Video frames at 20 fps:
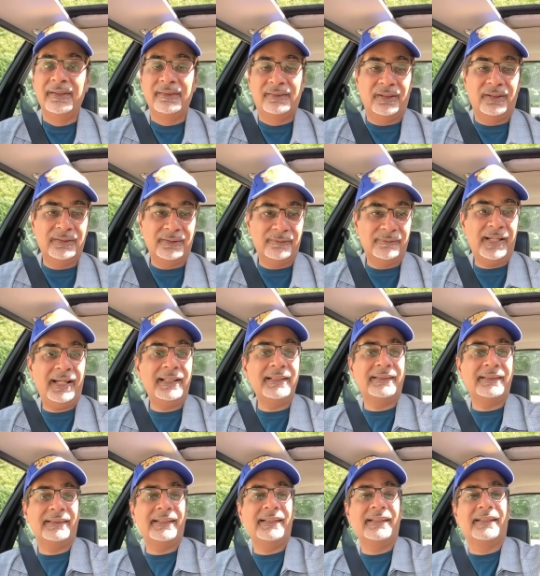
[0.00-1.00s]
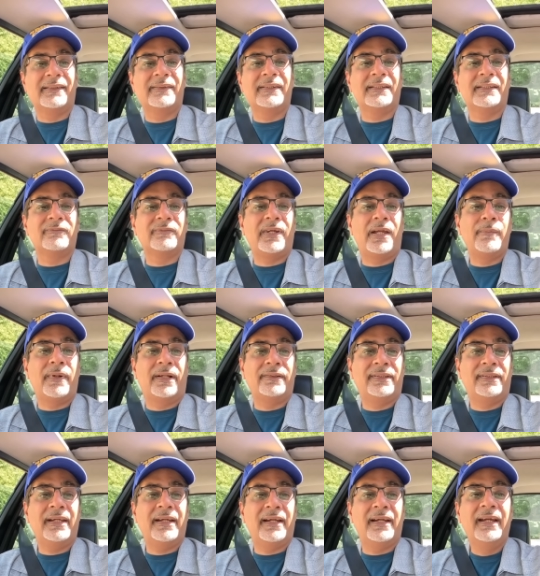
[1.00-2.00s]
So the reality is there isn't very
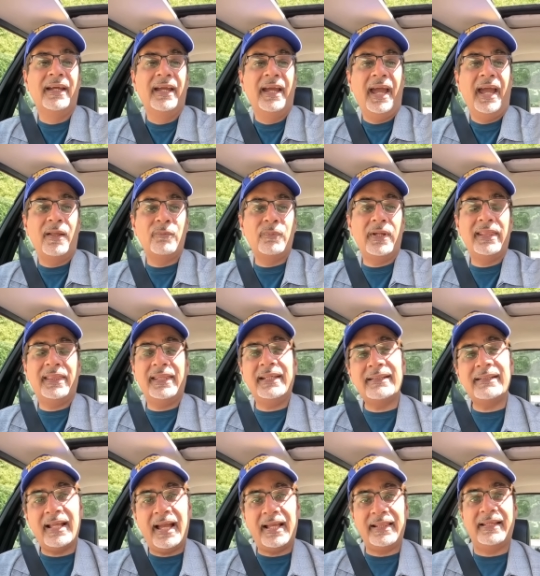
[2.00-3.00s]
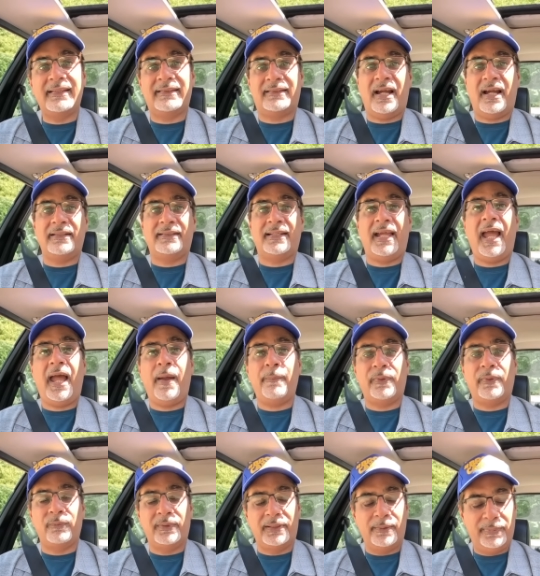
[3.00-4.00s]
much here. And when things things like this start to
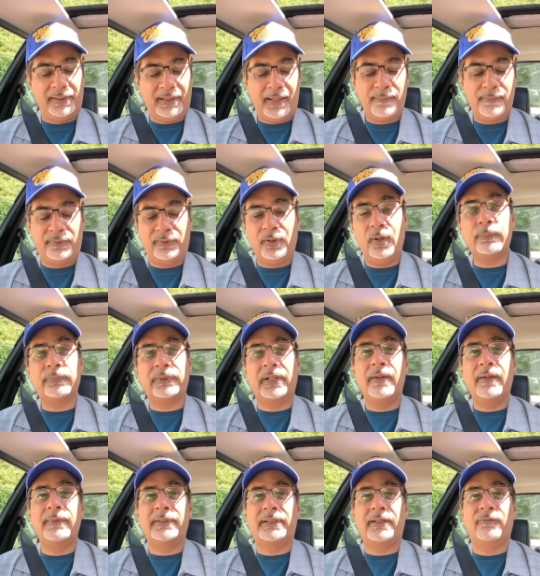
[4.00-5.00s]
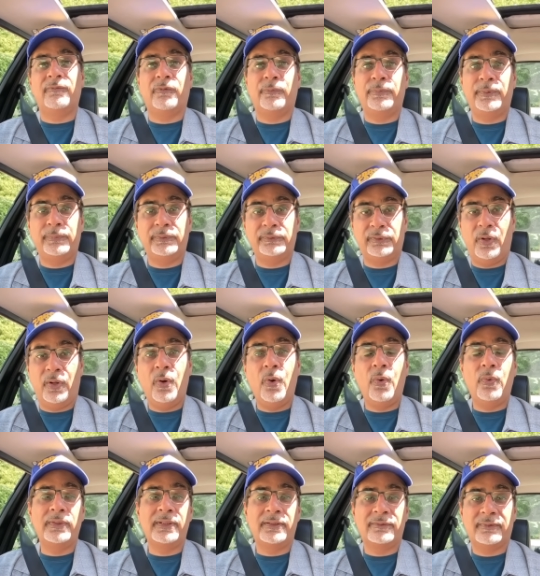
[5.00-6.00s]
happen when it becomes so prohibitive for people to
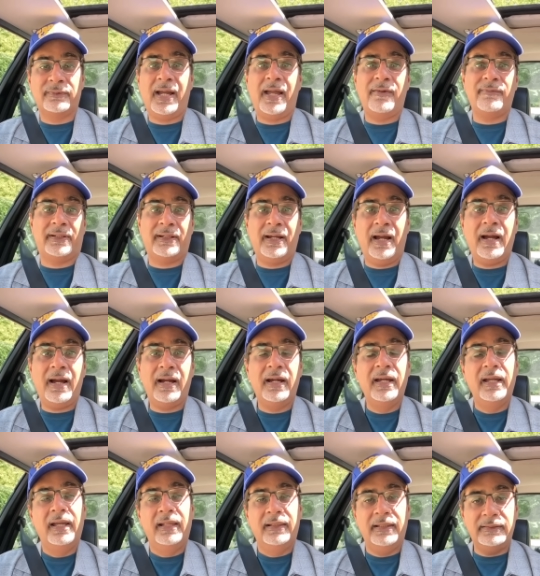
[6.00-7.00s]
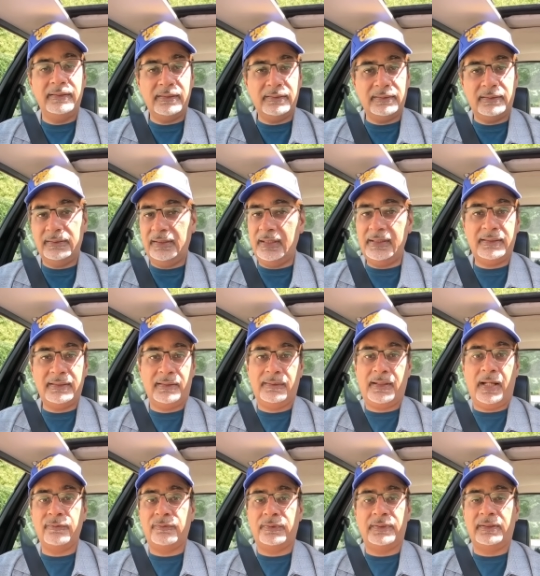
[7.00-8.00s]
own and drive a car. They're just these
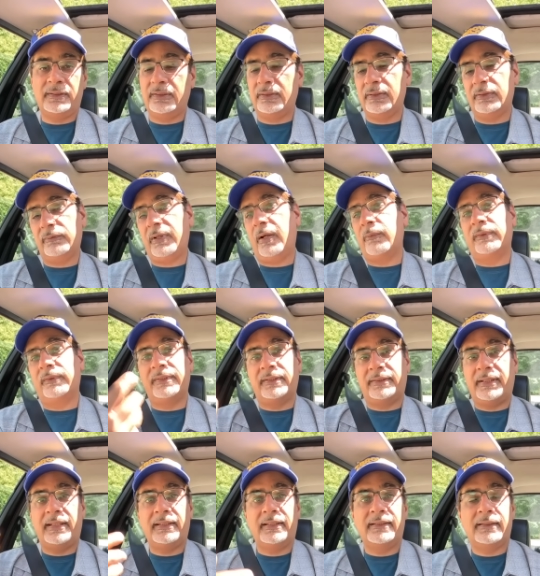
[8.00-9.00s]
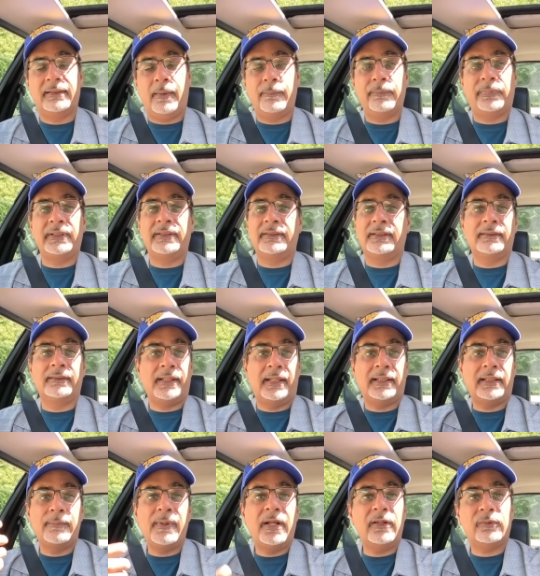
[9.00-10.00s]
countries are going to write. We'll just take these companies and
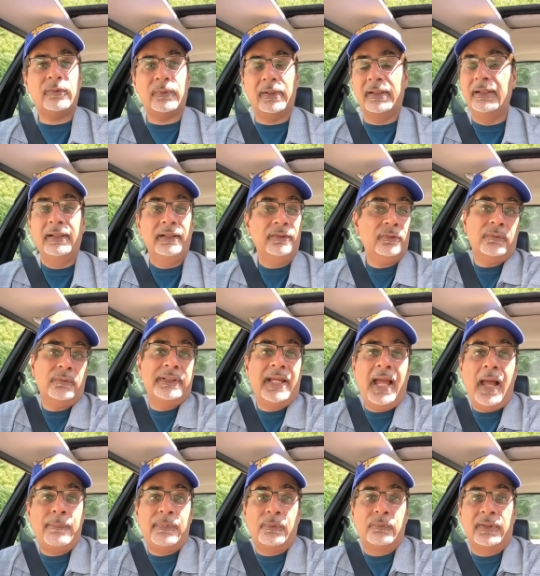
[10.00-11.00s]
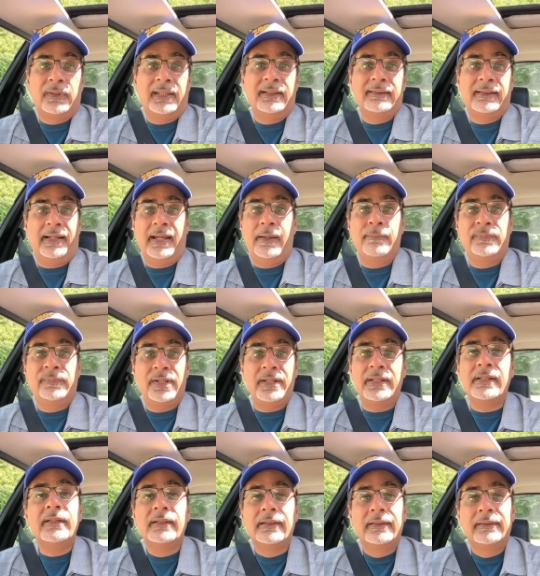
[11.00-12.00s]
take them elsewhere. It's already happened with things like MG.